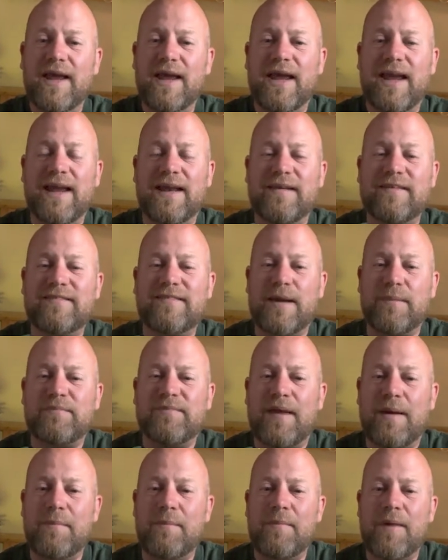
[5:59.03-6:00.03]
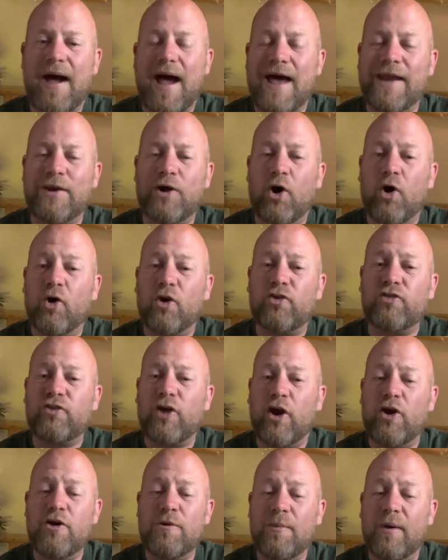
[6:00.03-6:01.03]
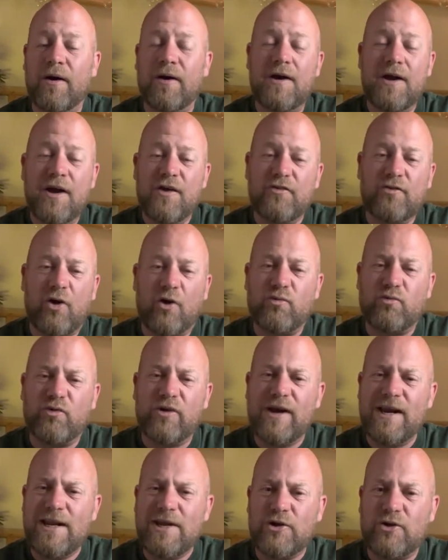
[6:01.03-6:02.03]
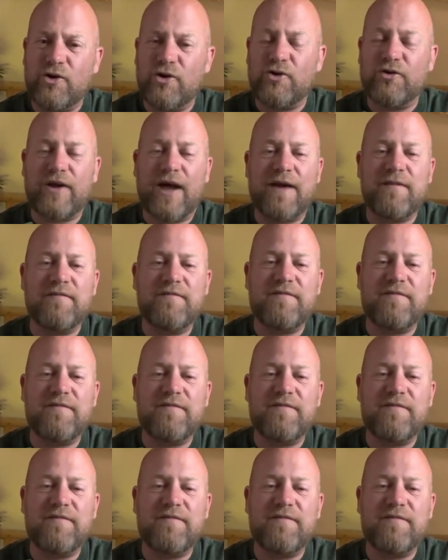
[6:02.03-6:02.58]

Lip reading: in September and October. So a really good and